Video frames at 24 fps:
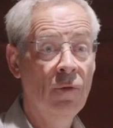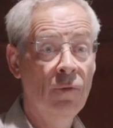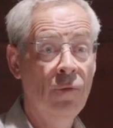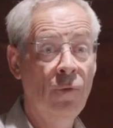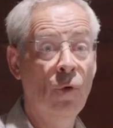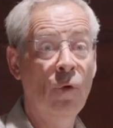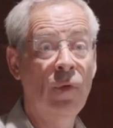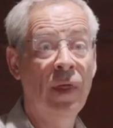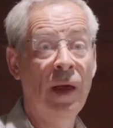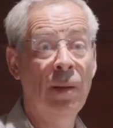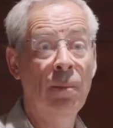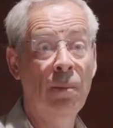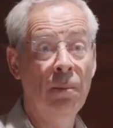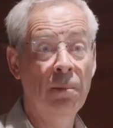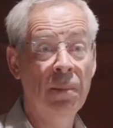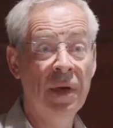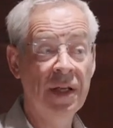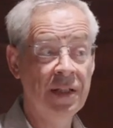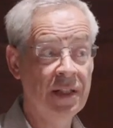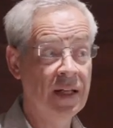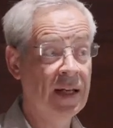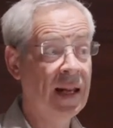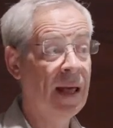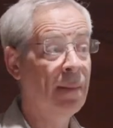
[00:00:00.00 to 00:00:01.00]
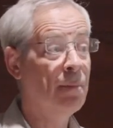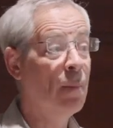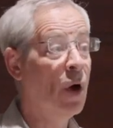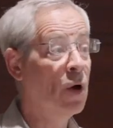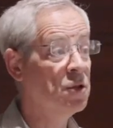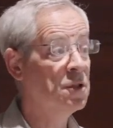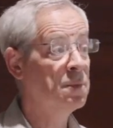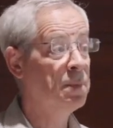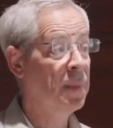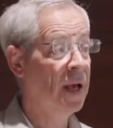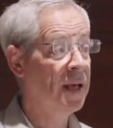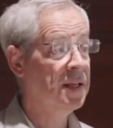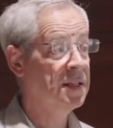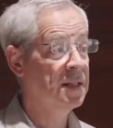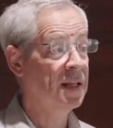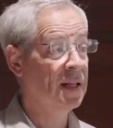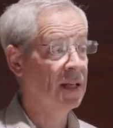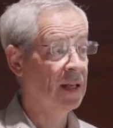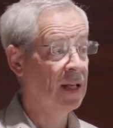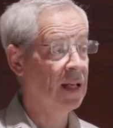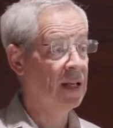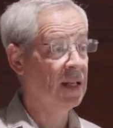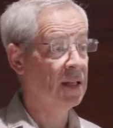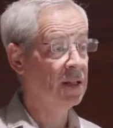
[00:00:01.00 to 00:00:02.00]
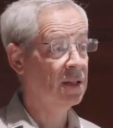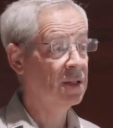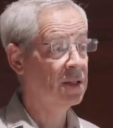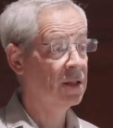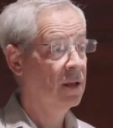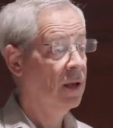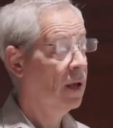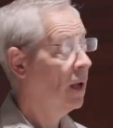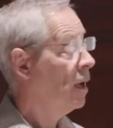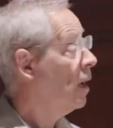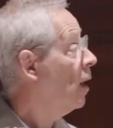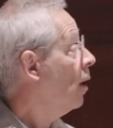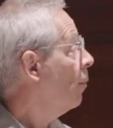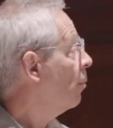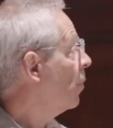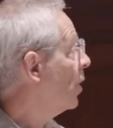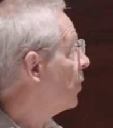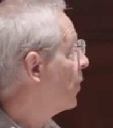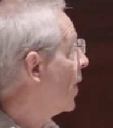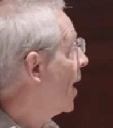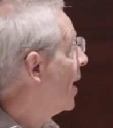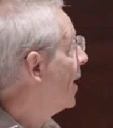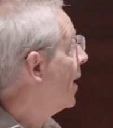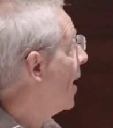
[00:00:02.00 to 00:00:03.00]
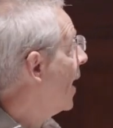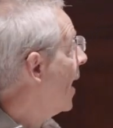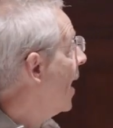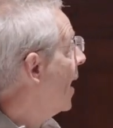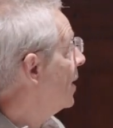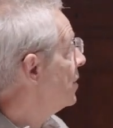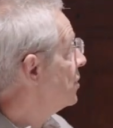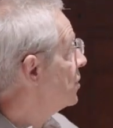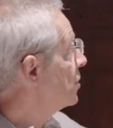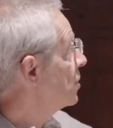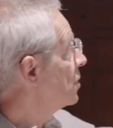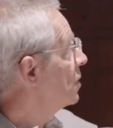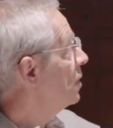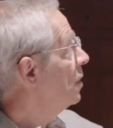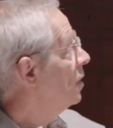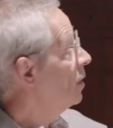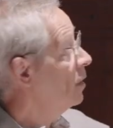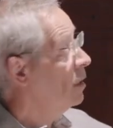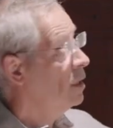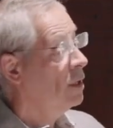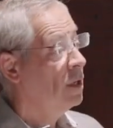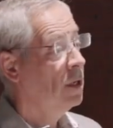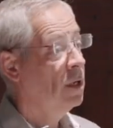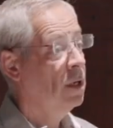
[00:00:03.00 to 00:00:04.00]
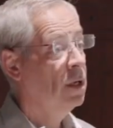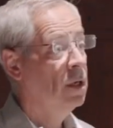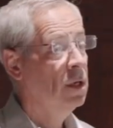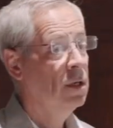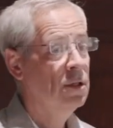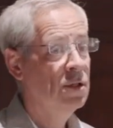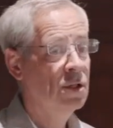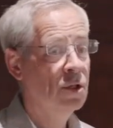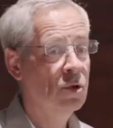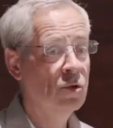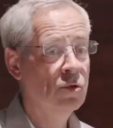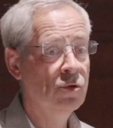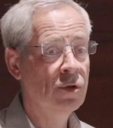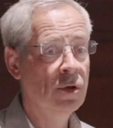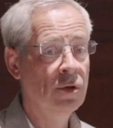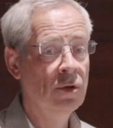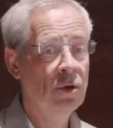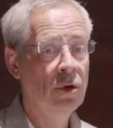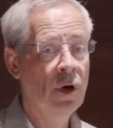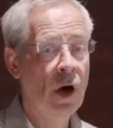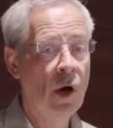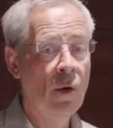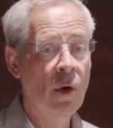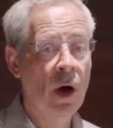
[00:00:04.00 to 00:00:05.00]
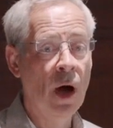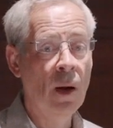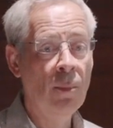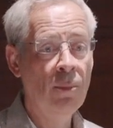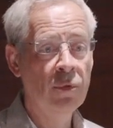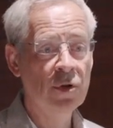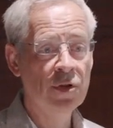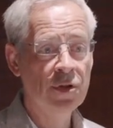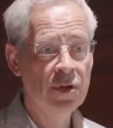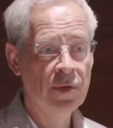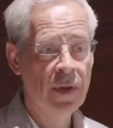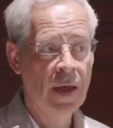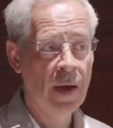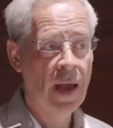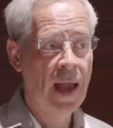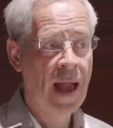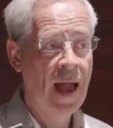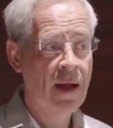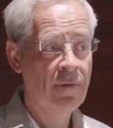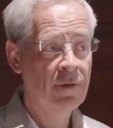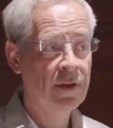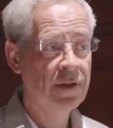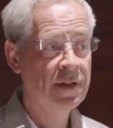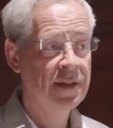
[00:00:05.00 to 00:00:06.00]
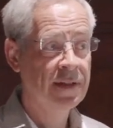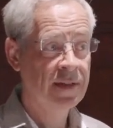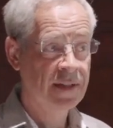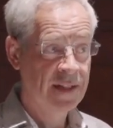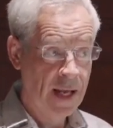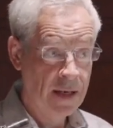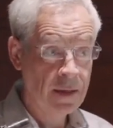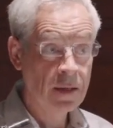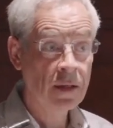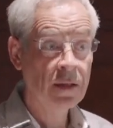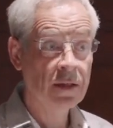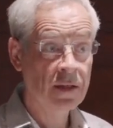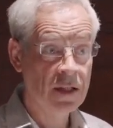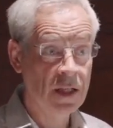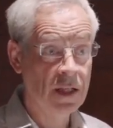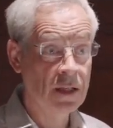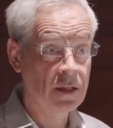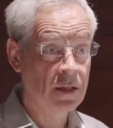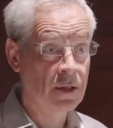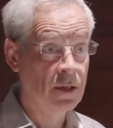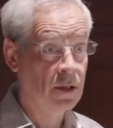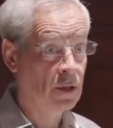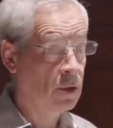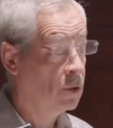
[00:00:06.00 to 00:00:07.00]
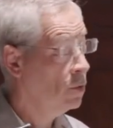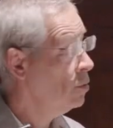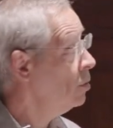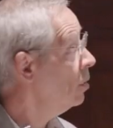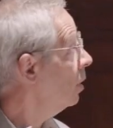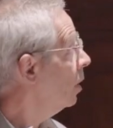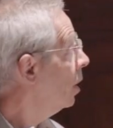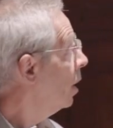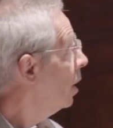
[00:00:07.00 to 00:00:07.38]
for them meeting their most basic needs. But then as children grow up, which they have a tendency to do,